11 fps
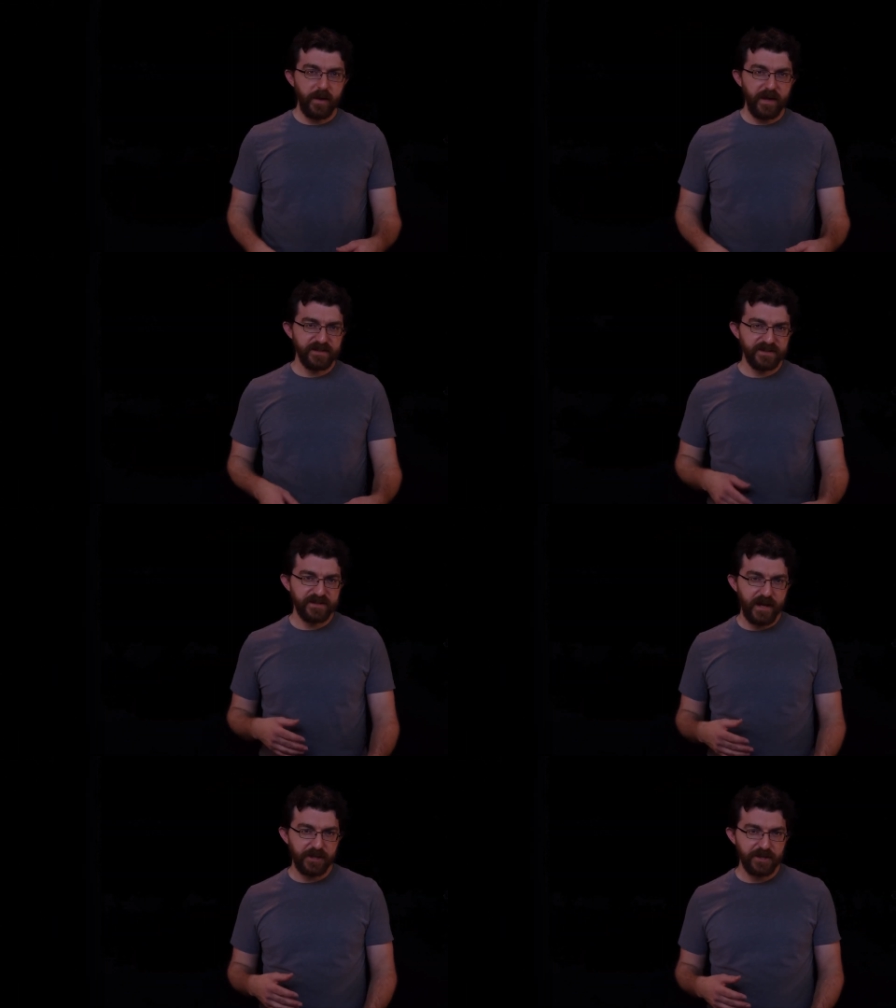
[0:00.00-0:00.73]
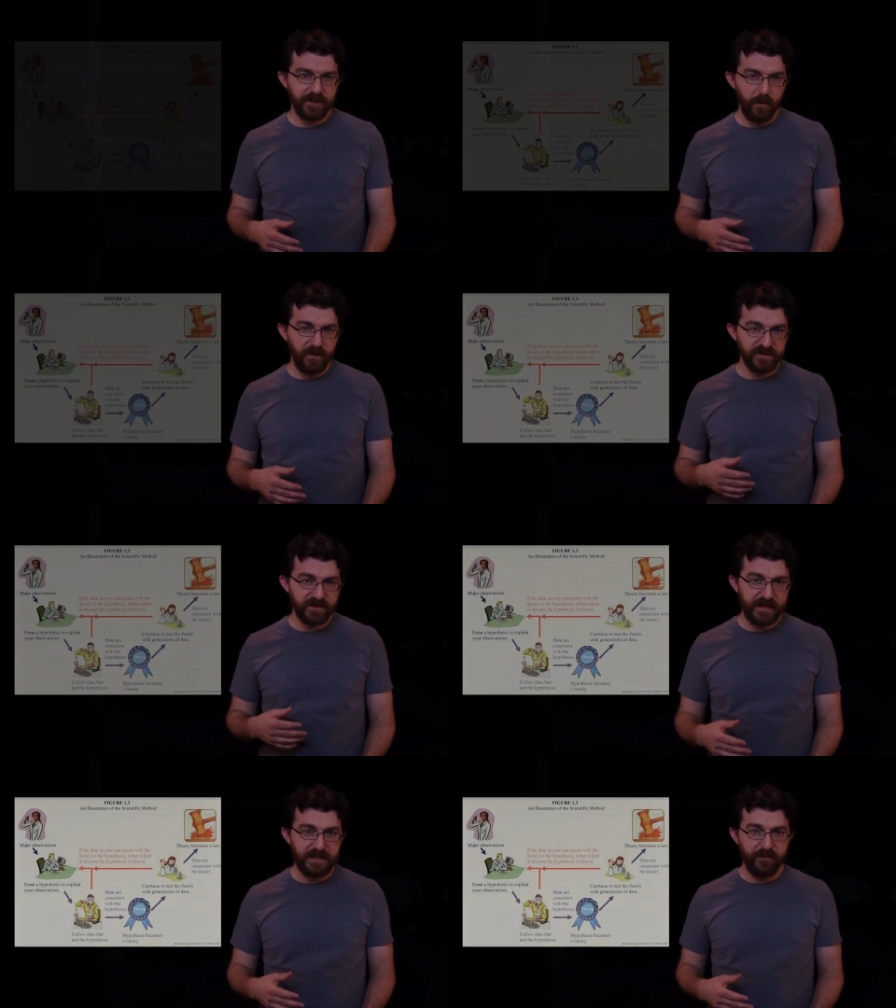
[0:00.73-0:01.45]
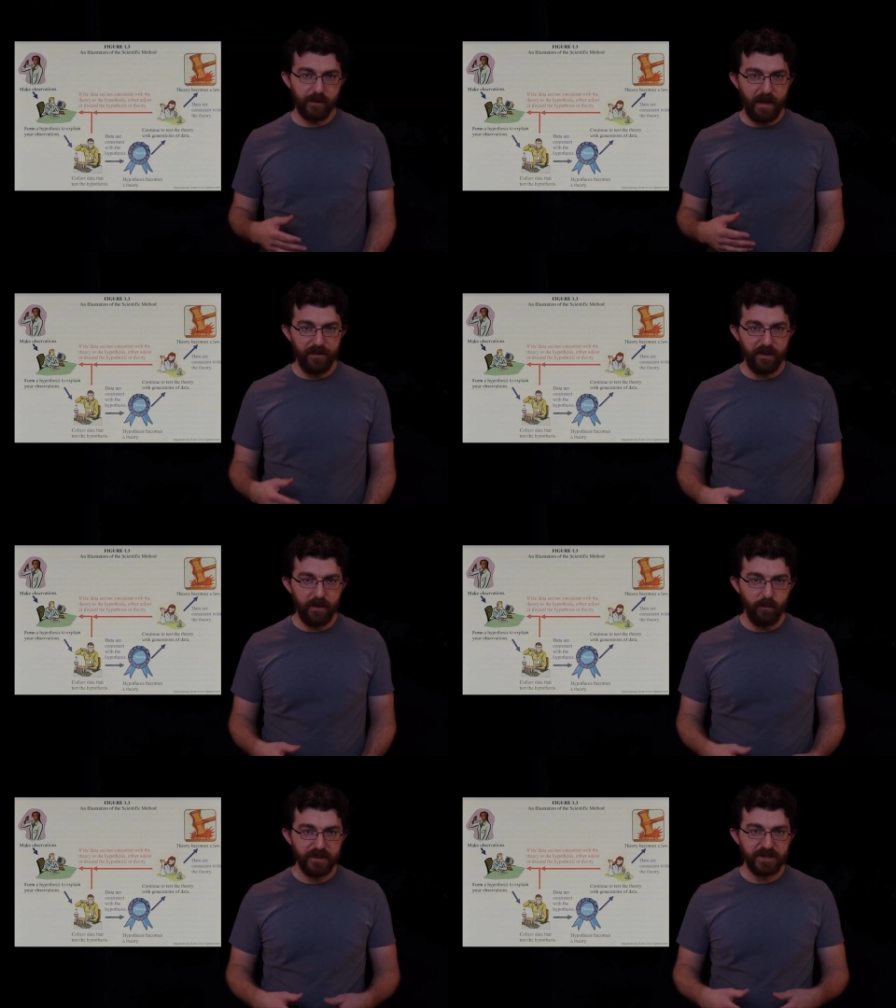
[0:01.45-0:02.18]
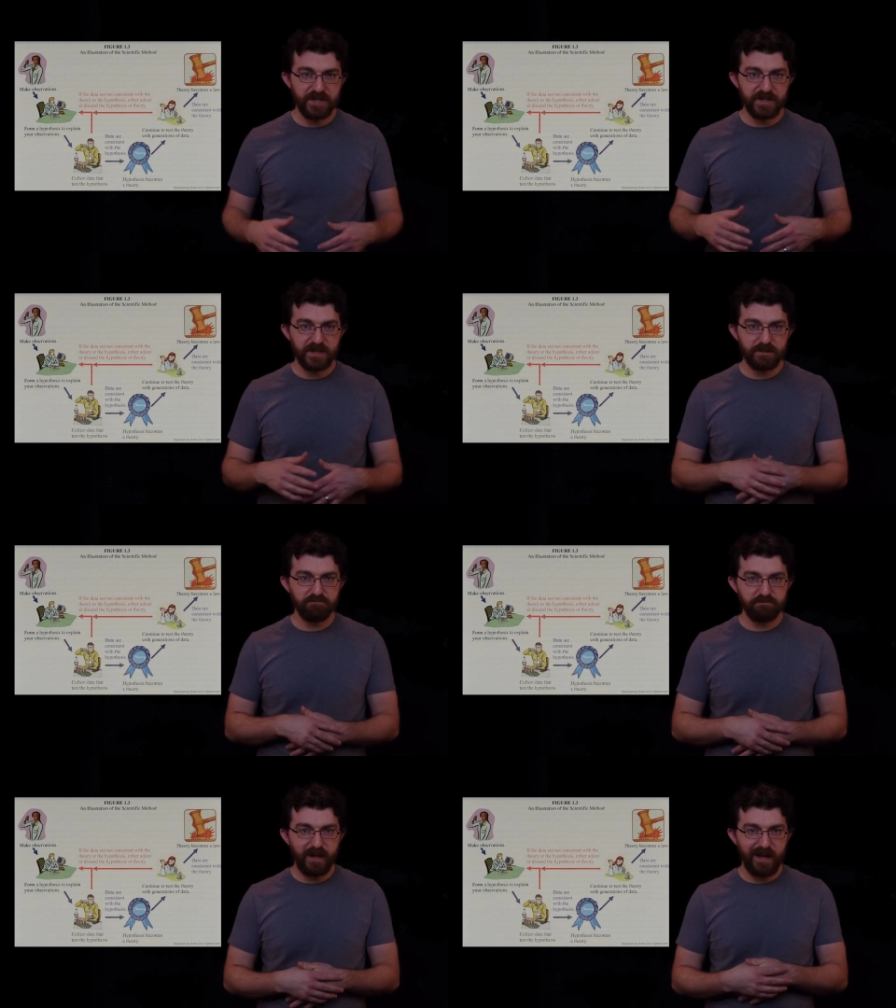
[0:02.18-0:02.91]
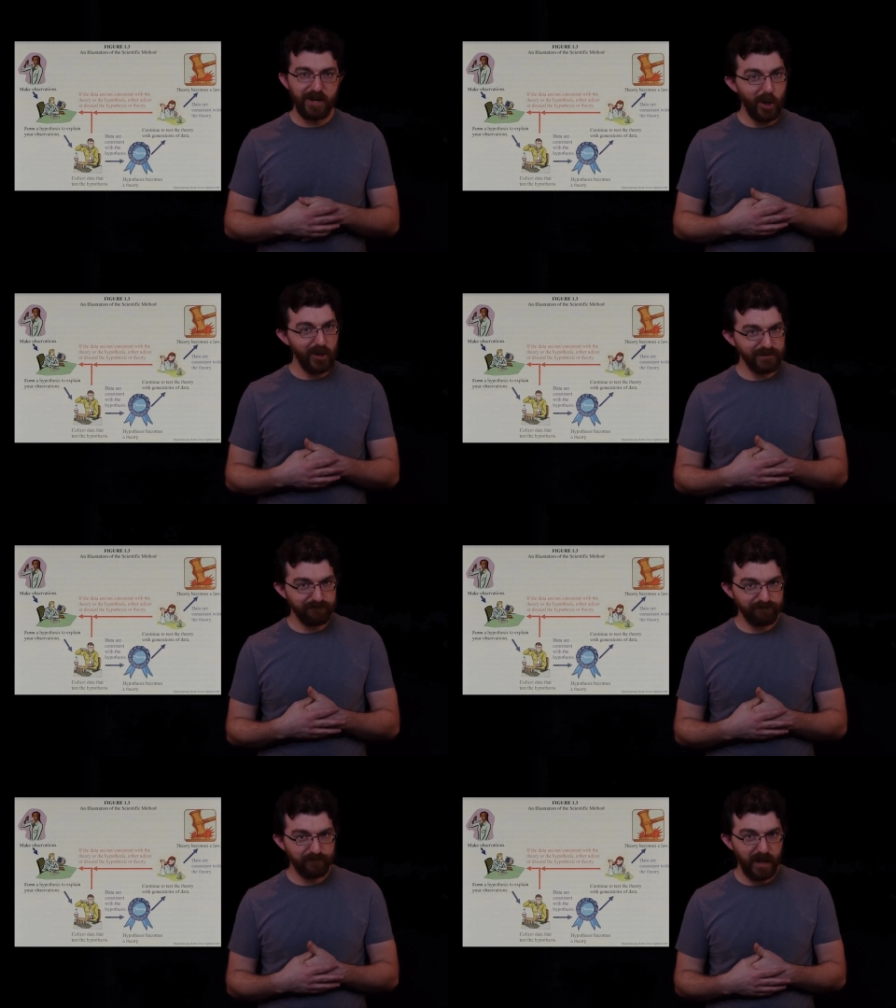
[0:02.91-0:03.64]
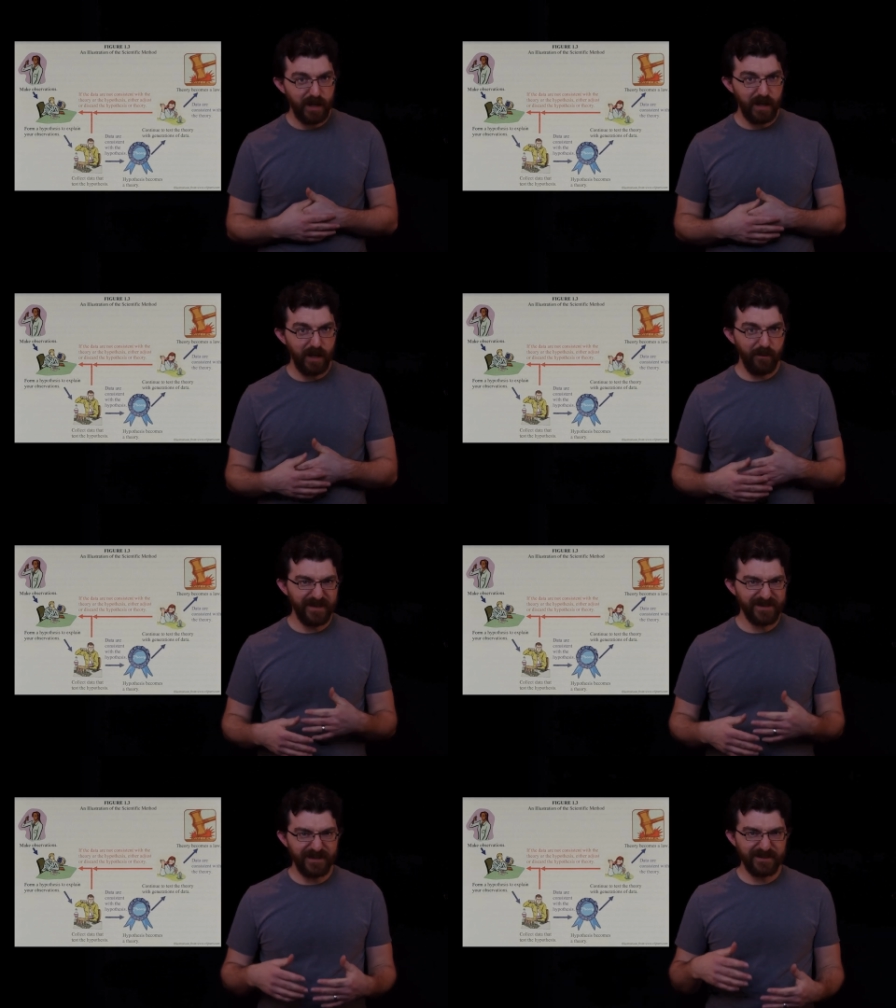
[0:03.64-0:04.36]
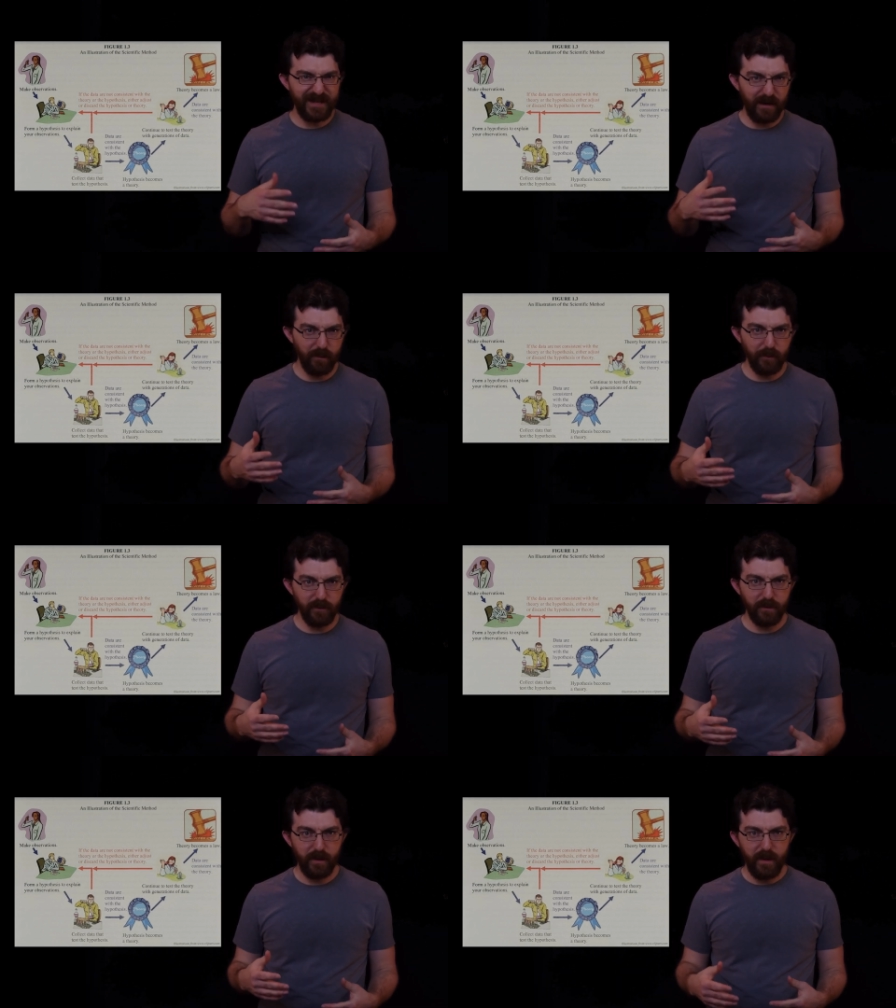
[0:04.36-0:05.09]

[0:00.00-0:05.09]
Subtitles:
has a section on the scientific method, which is not awesome, but it's not terrible.